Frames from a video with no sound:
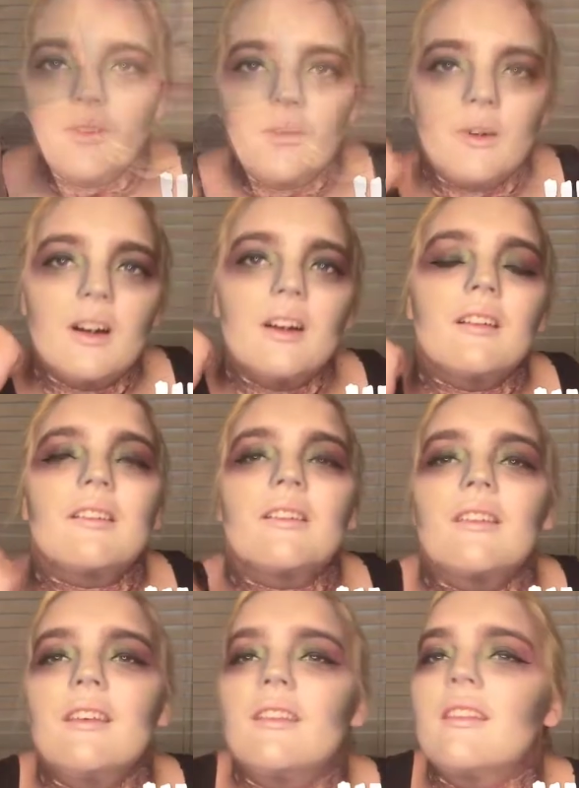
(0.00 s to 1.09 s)
While
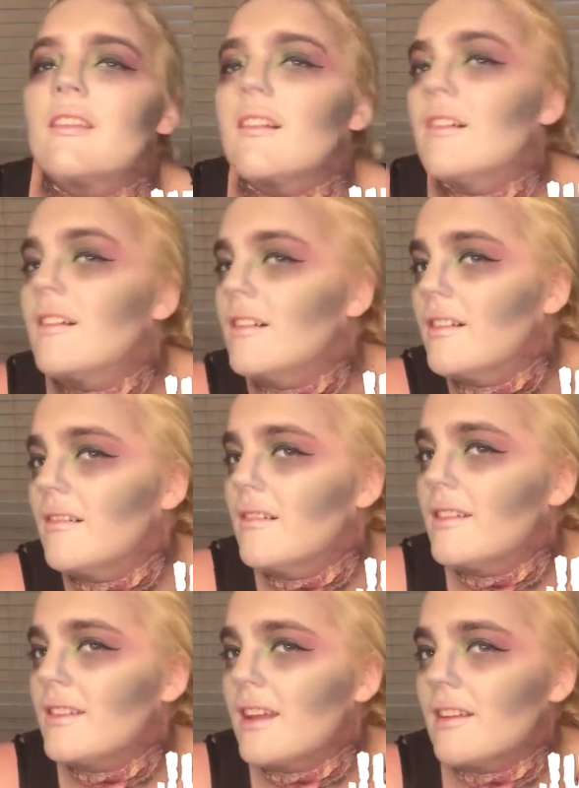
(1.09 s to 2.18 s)
this is all
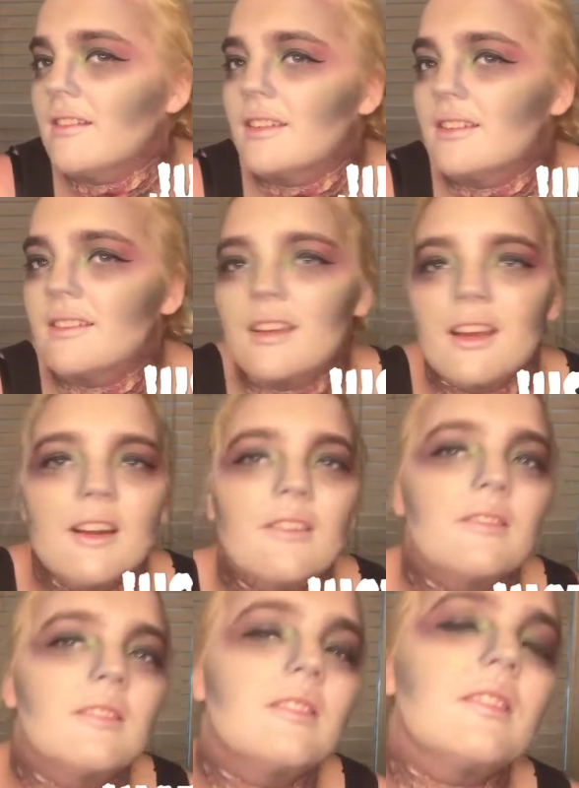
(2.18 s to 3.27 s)
settling
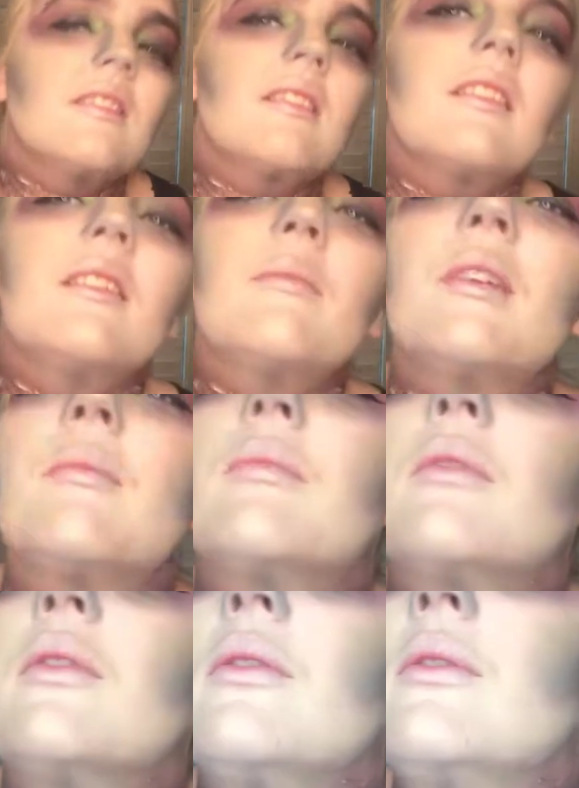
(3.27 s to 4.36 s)
down, you can see my
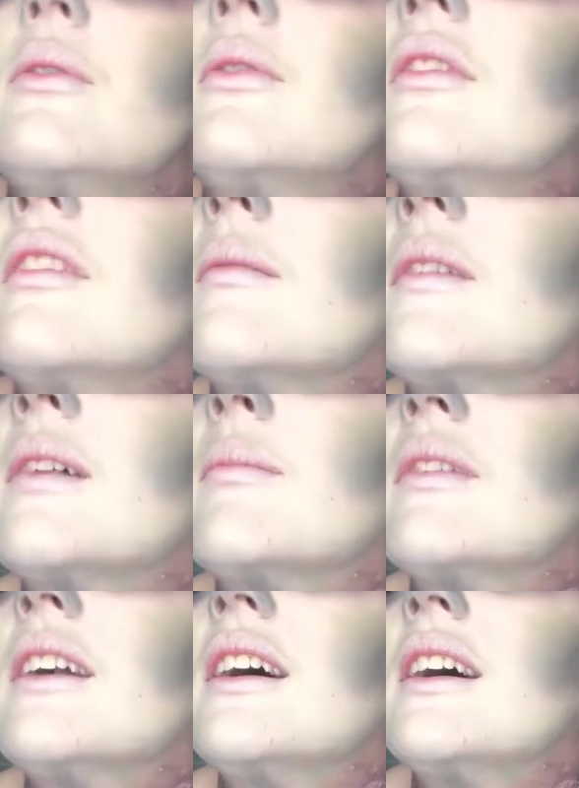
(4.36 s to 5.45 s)
bruise and my
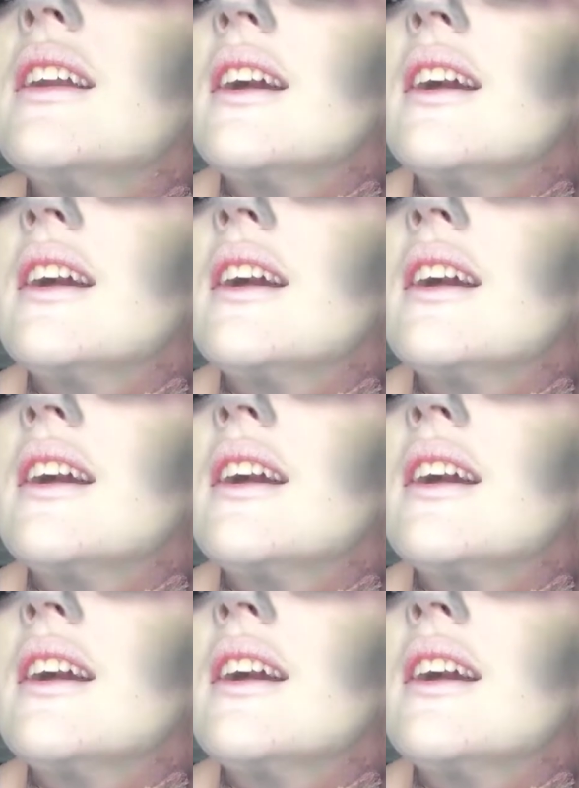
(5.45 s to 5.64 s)
blood.